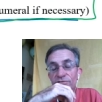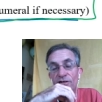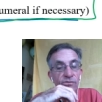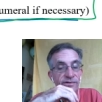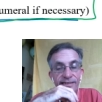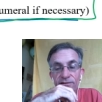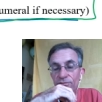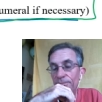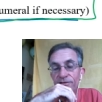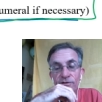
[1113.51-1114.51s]
Don't need a
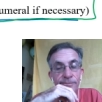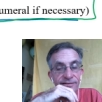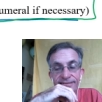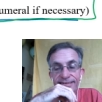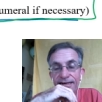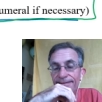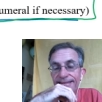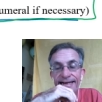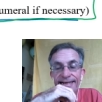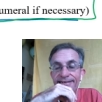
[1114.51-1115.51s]
Roman numeral to tell me
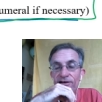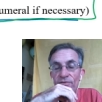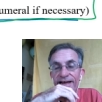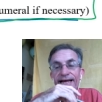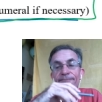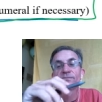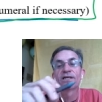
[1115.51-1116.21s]
that. I know that.